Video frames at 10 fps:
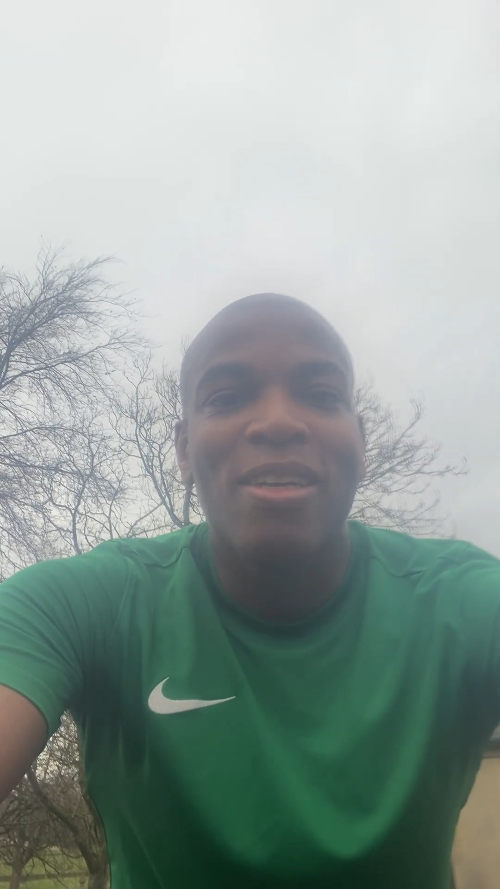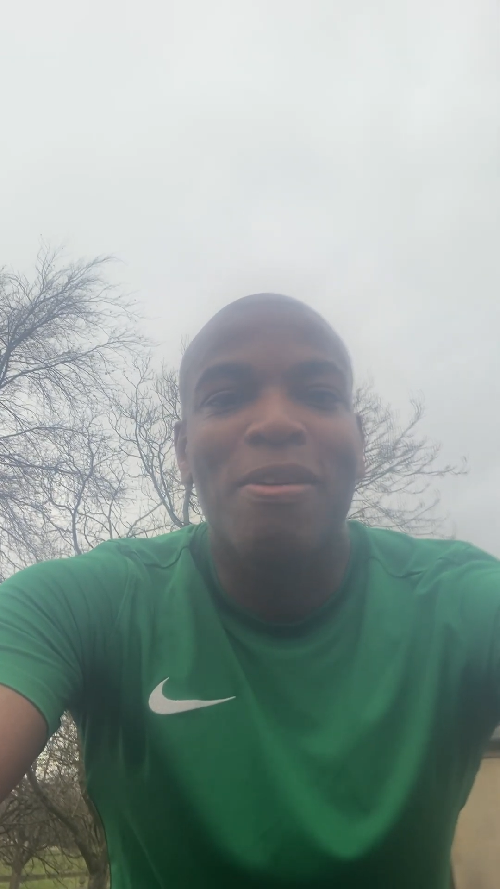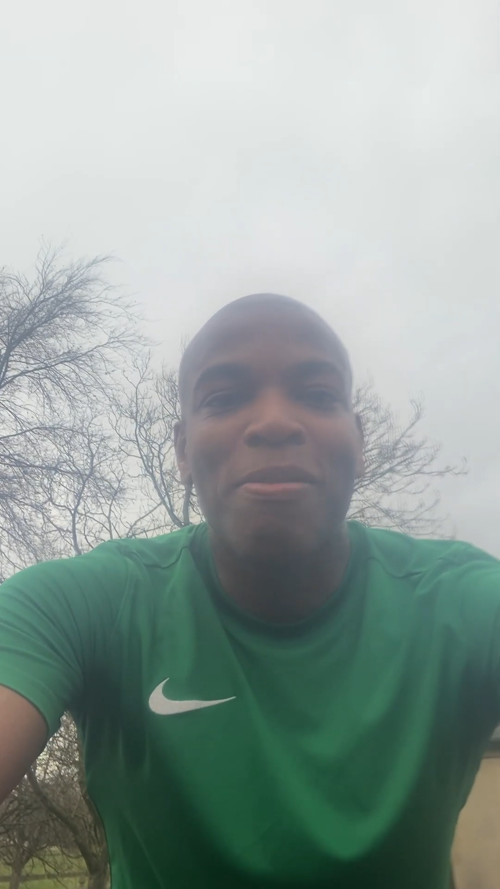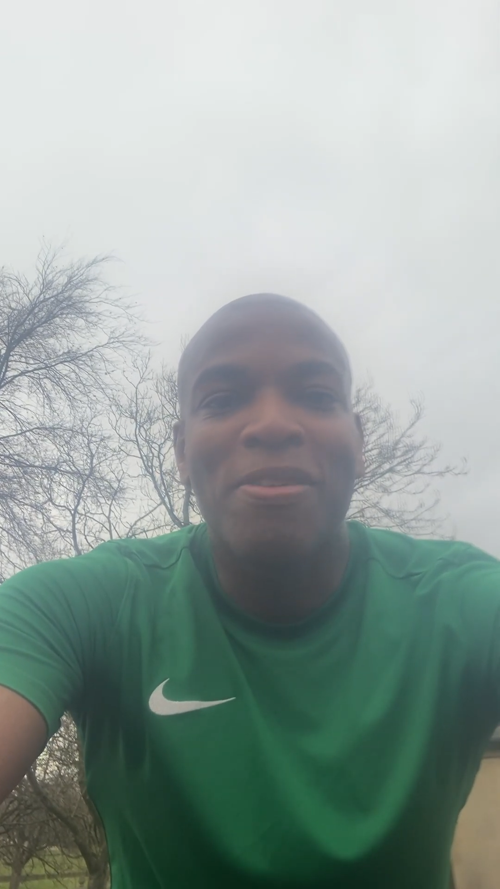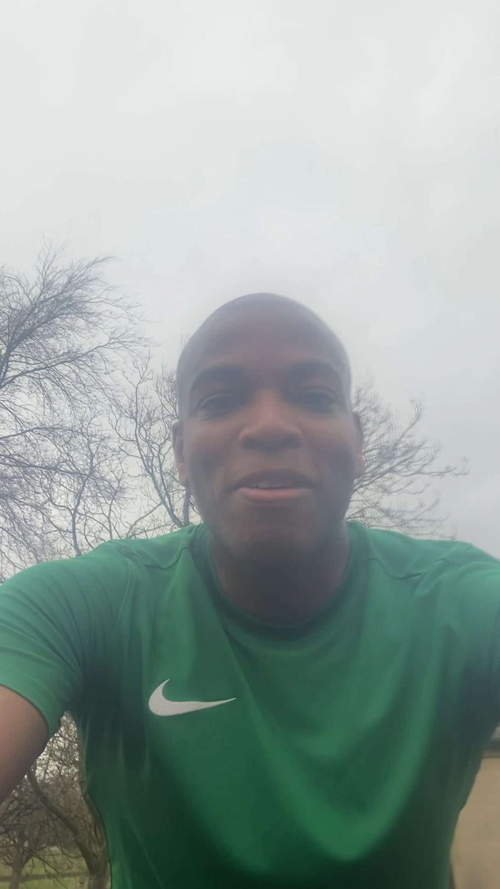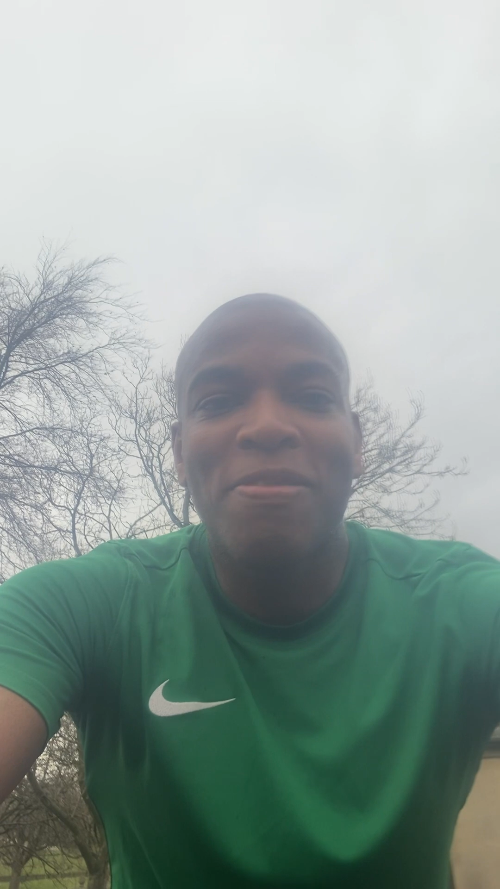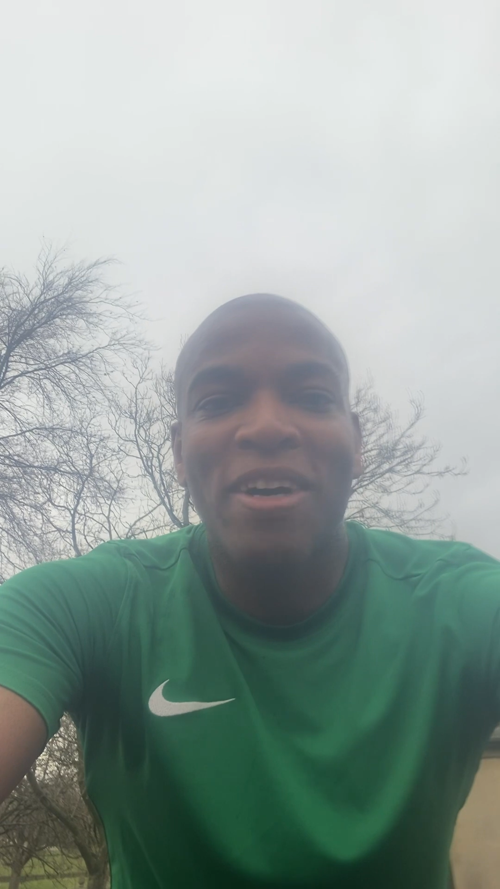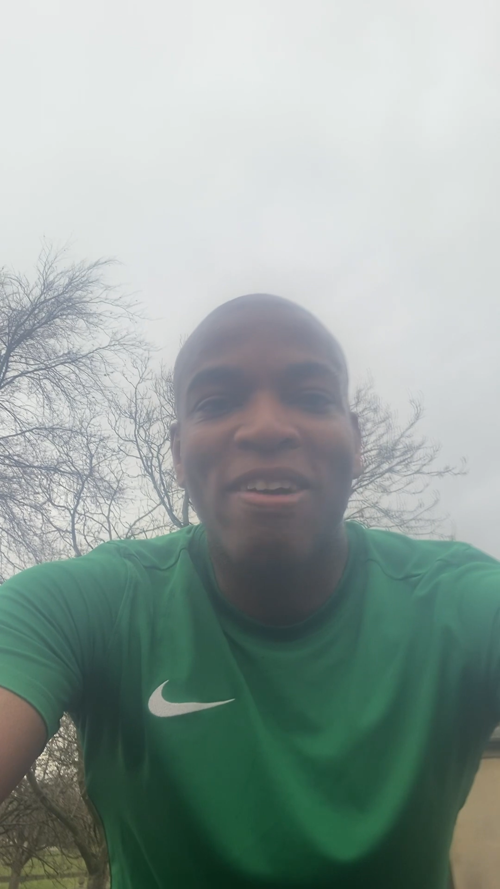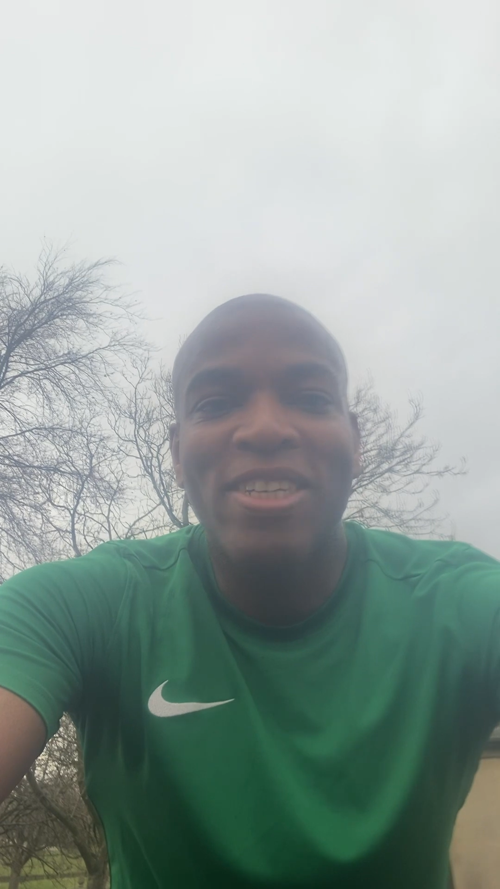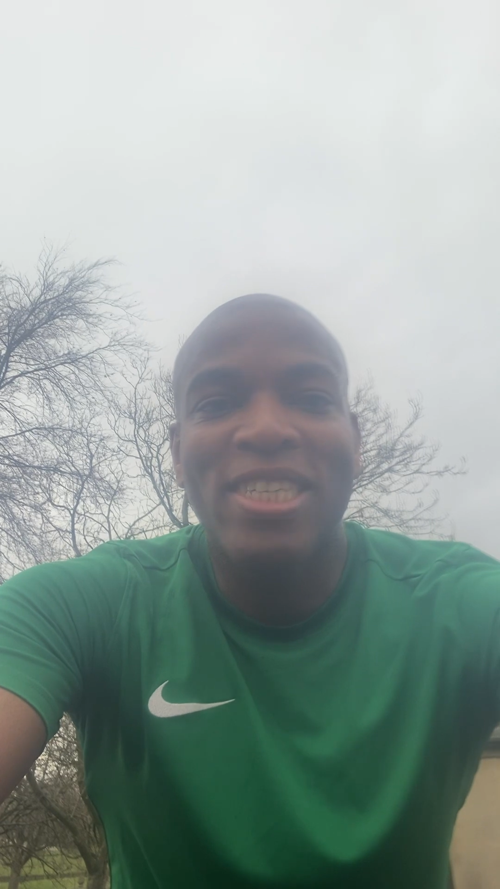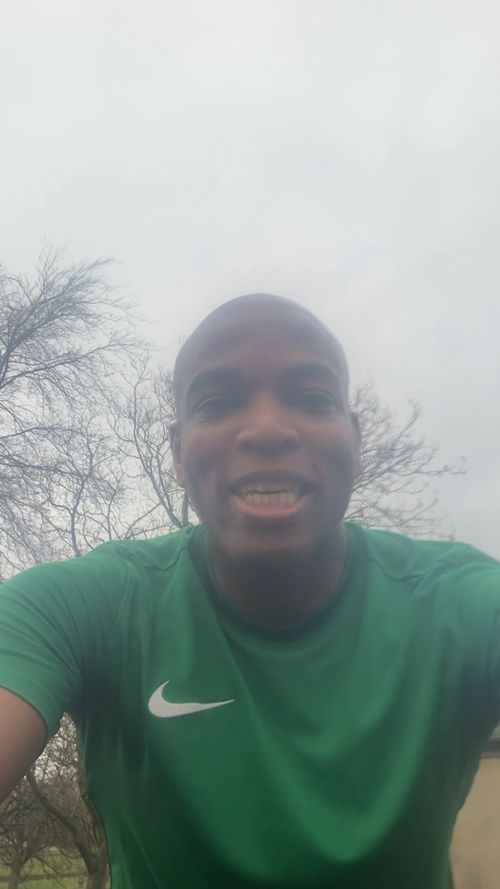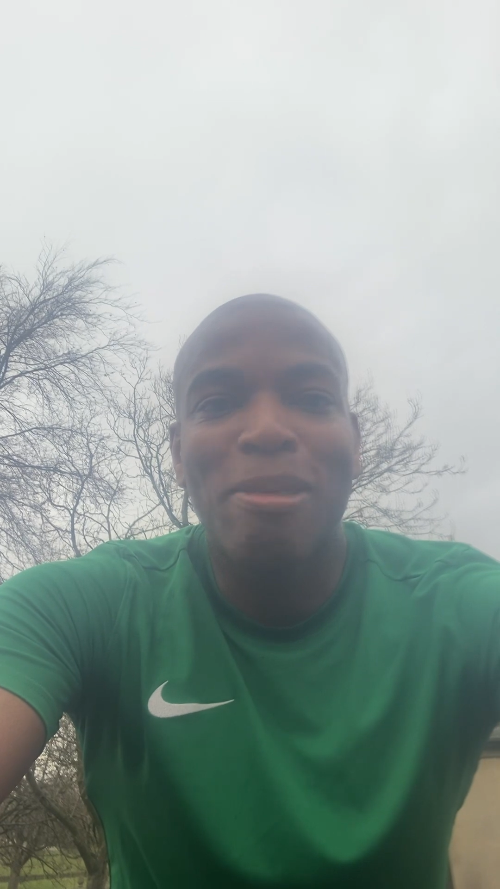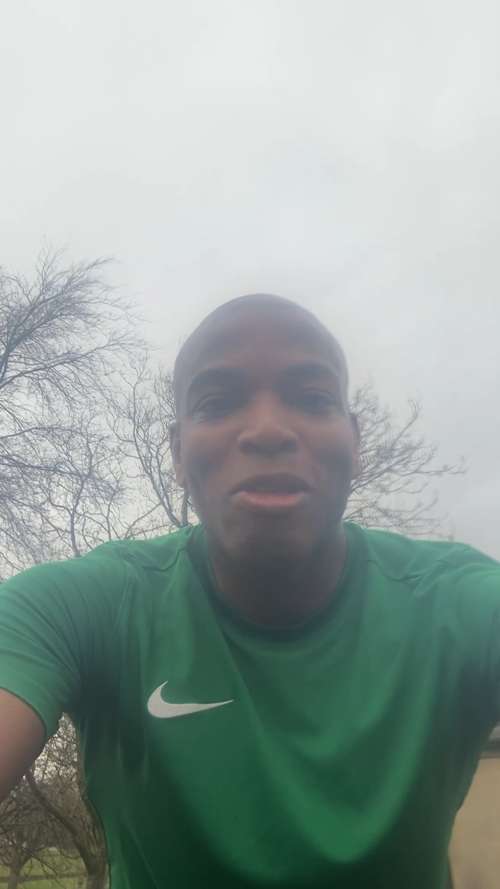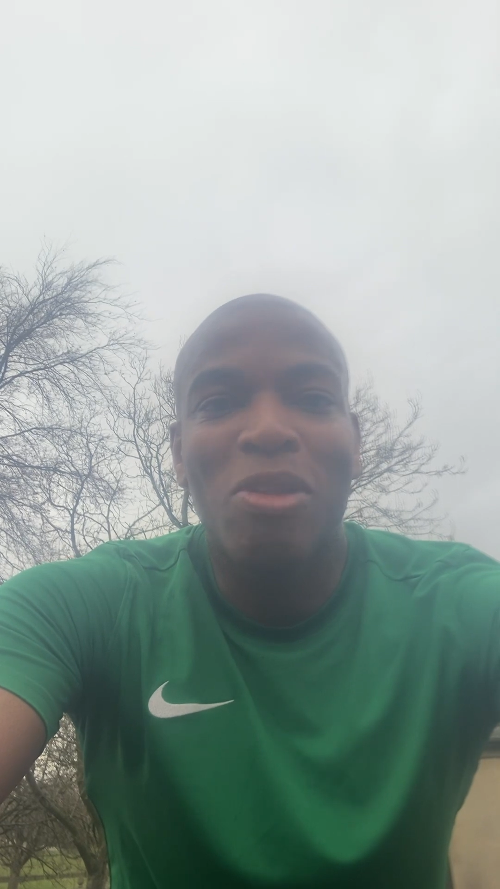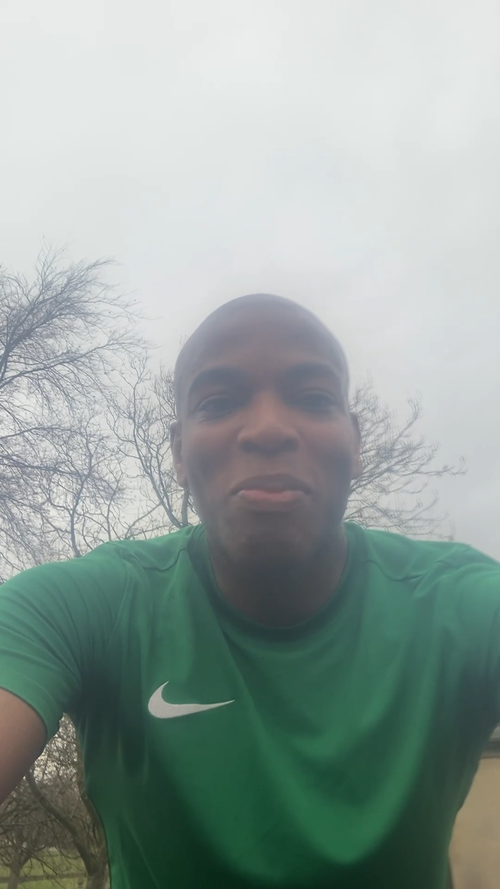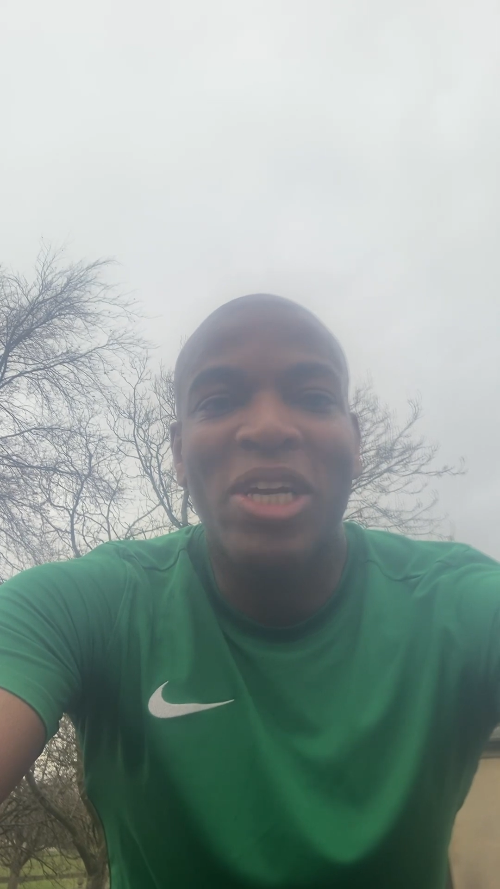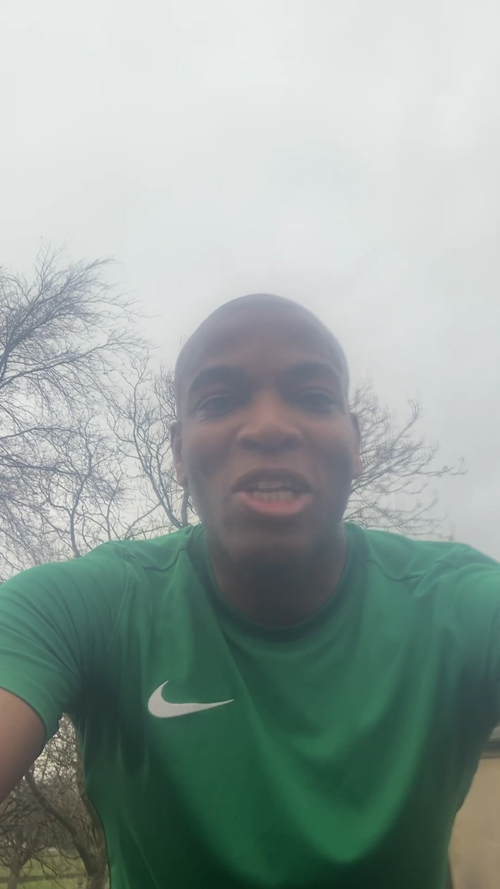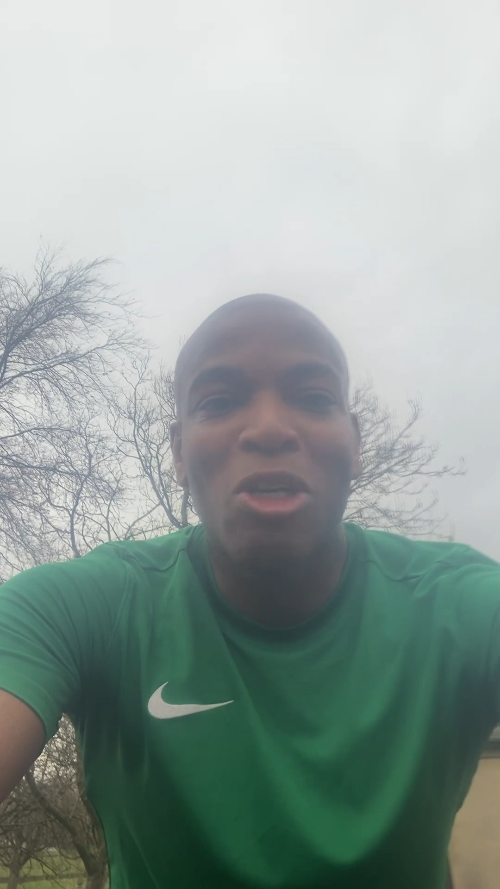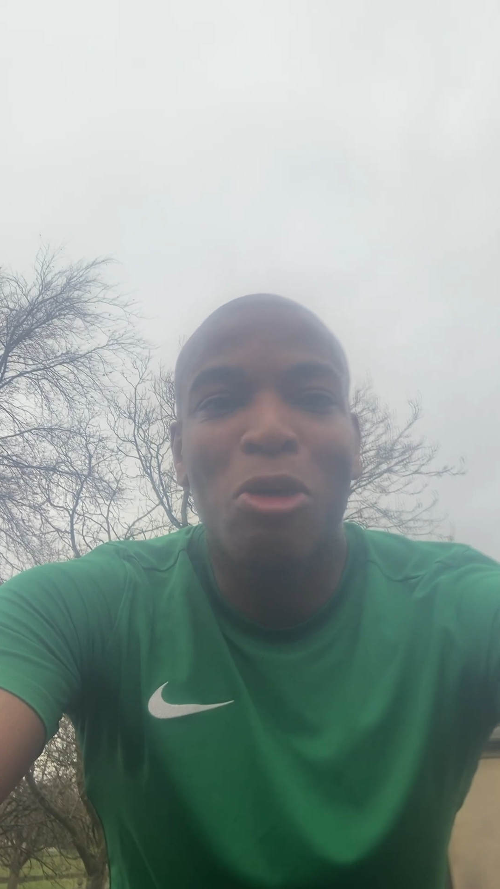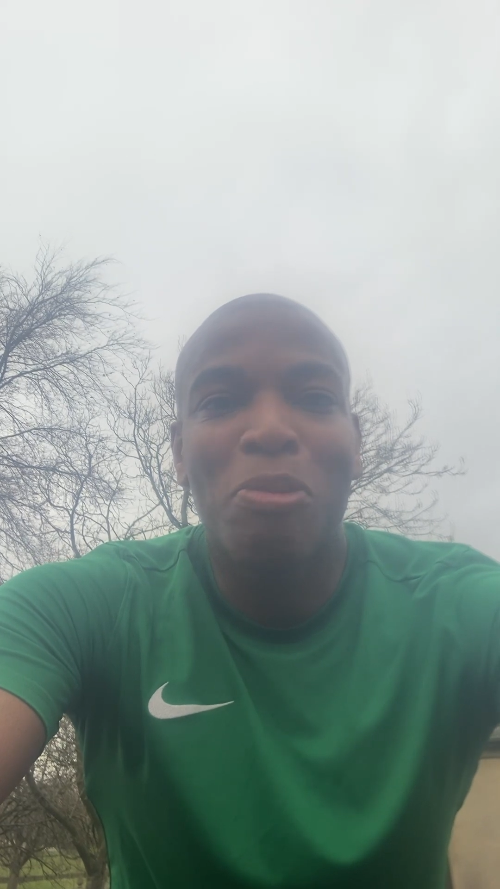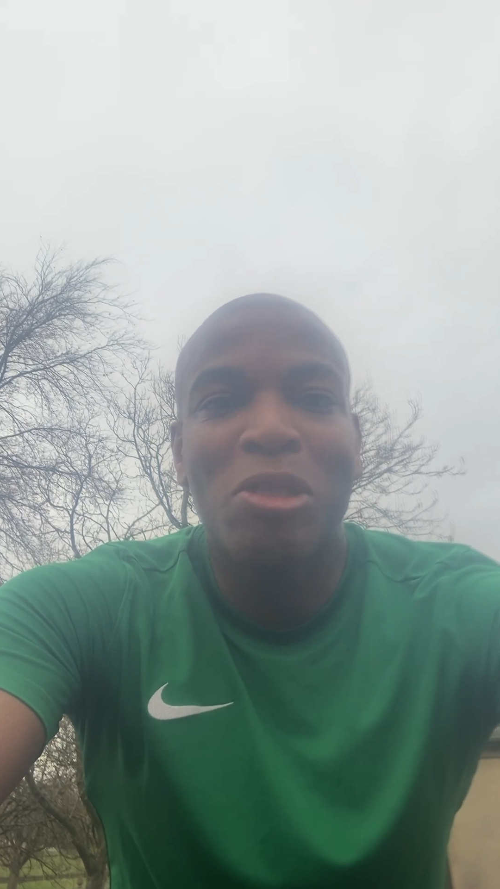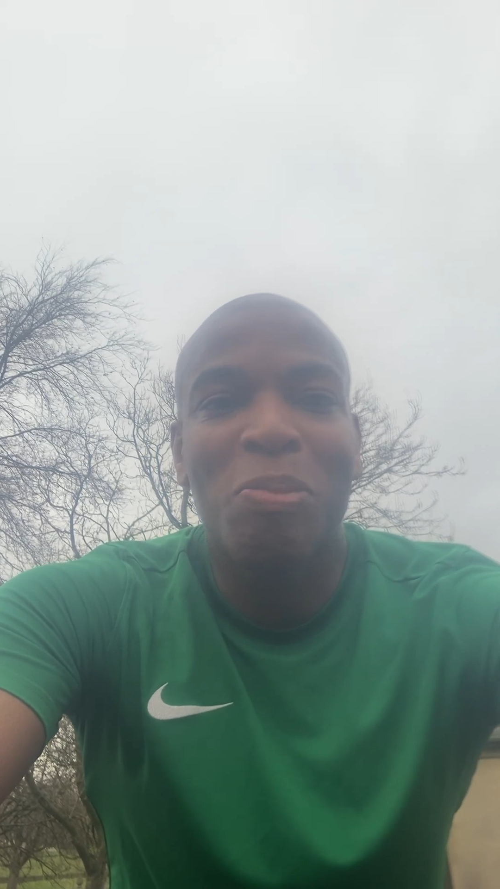a few founding teams of the big clubs,